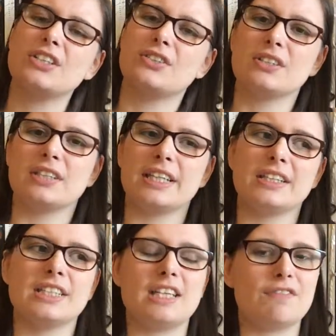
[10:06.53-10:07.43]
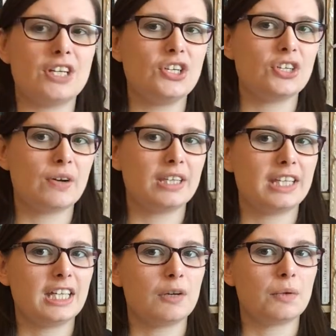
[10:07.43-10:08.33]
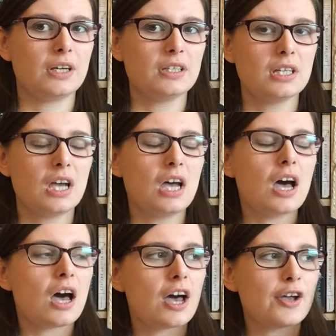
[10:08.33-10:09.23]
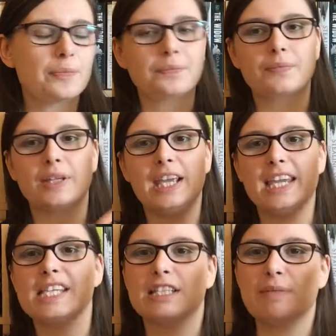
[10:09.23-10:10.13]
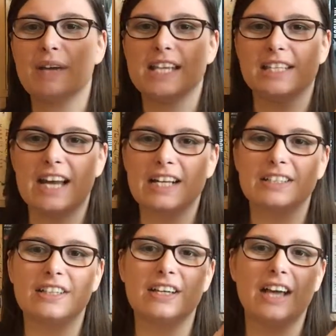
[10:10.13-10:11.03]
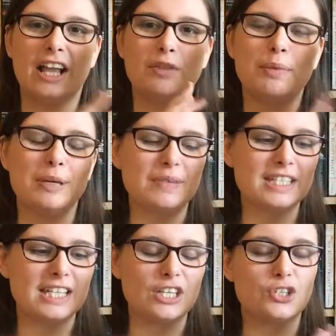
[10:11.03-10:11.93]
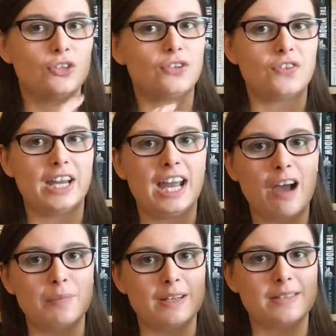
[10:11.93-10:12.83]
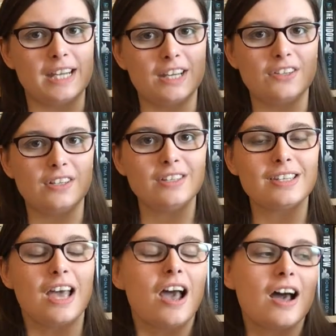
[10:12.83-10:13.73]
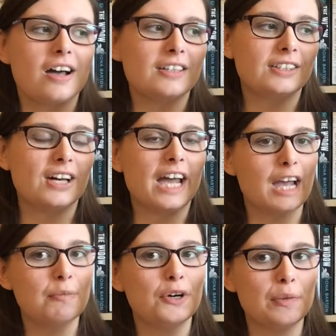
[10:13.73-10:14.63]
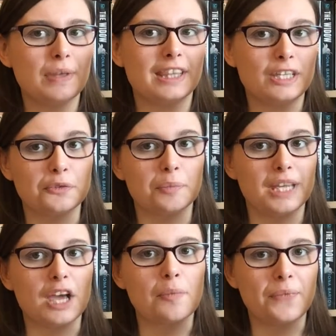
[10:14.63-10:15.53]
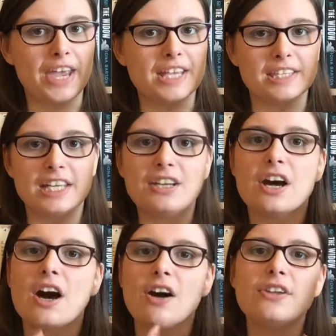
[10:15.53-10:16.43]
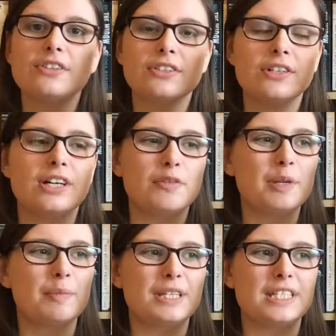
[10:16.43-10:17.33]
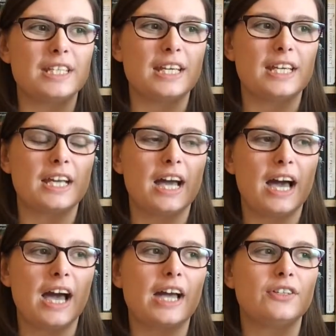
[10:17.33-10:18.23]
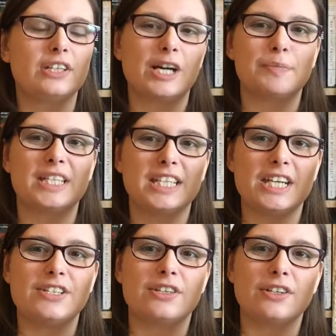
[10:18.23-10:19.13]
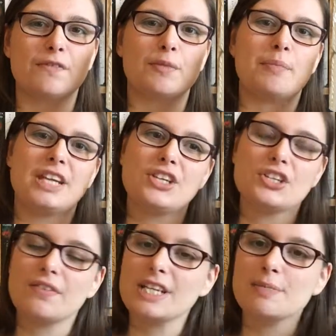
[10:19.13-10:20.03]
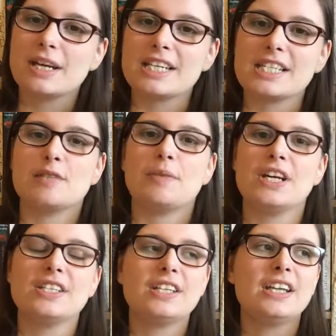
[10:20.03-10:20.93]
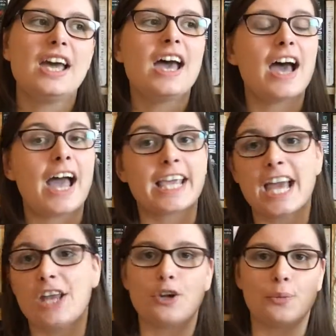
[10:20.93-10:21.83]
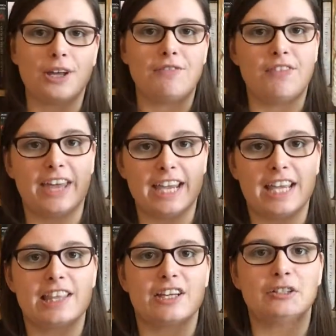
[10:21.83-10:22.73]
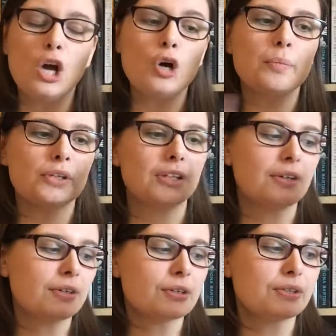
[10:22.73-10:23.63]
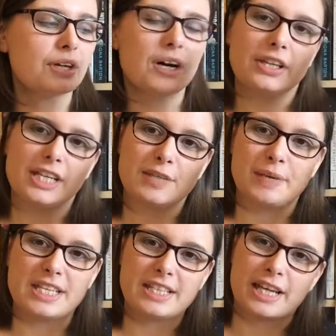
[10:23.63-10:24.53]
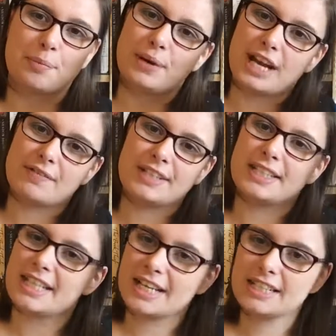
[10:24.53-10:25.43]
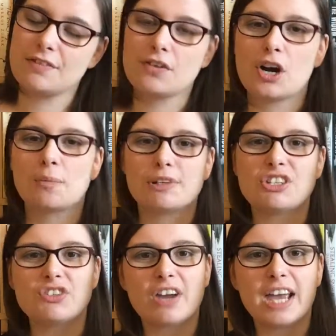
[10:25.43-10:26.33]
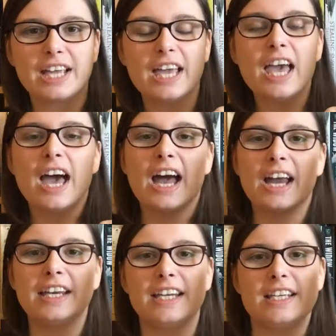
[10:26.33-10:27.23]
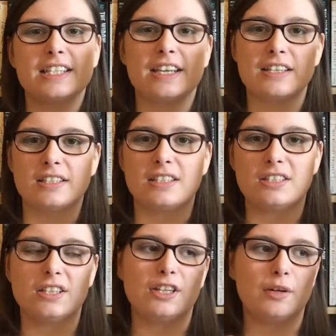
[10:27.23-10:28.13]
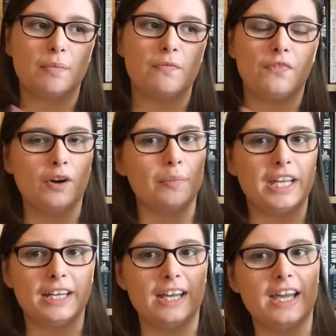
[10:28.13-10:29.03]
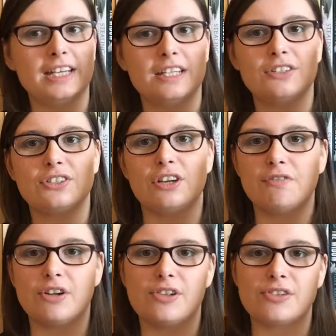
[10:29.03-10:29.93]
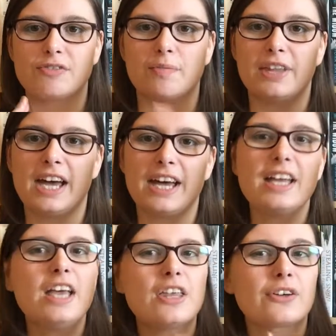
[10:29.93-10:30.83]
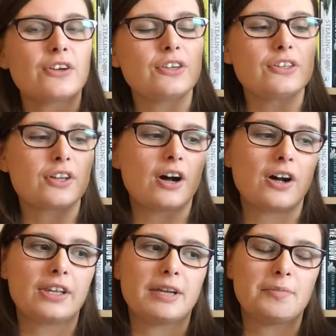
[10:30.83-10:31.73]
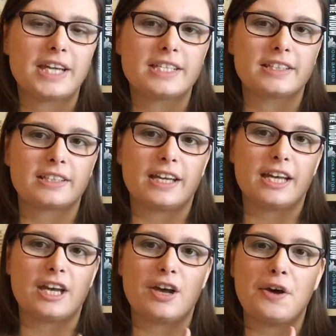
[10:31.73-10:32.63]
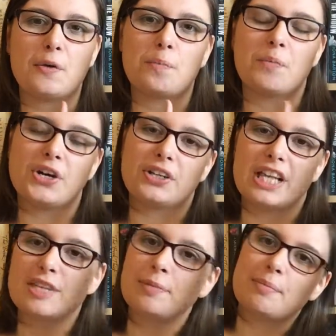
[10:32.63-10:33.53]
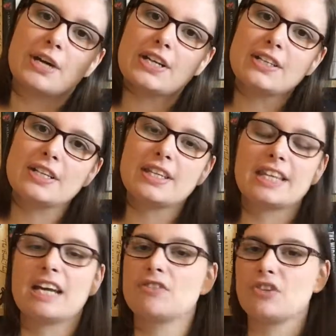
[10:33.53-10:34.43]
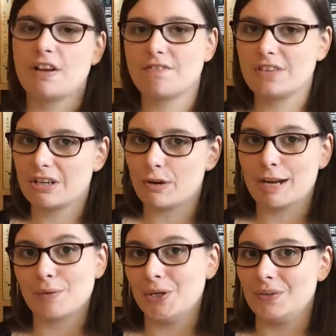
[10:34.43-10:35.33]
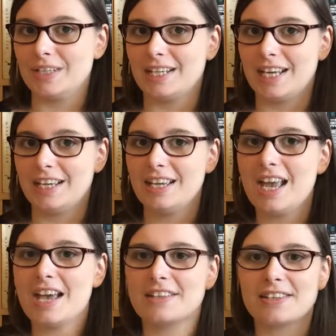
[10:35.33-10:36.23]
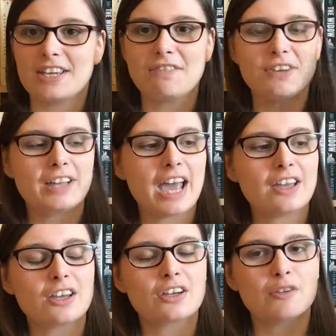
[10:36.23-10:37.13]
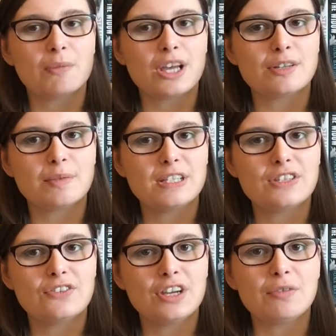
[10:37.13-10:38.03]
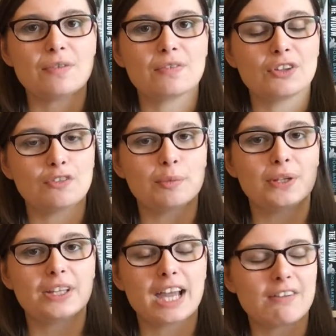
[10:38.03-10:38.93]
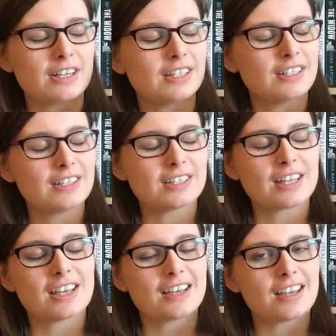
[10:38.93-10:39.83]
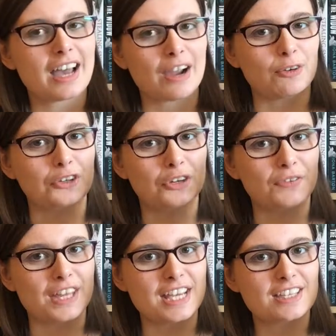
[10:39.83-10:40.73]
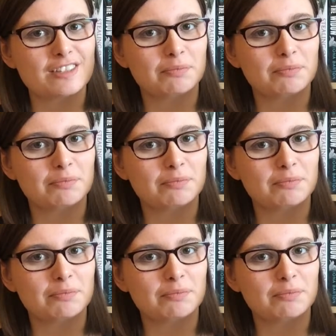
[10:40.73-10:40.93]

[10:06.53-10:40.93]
It's just a little TV show, I think it was. He is an amazing actor, and the BBC do great adaptations, so I am hoping this will be amazing. Also, the BBC I did an adaptation of The Miniaturist by Jessie Burton. I cannot wait for that either. But The Cuckoo's Calling is based like a private detective, Cormoran Strike, and his assistant Robin, and it just all follows from that. The Cuckoo's Calling, basically a model has been murdered and they have to try and figure out who did it. So if you like a good murder mystery with lovable characters, I would go for this.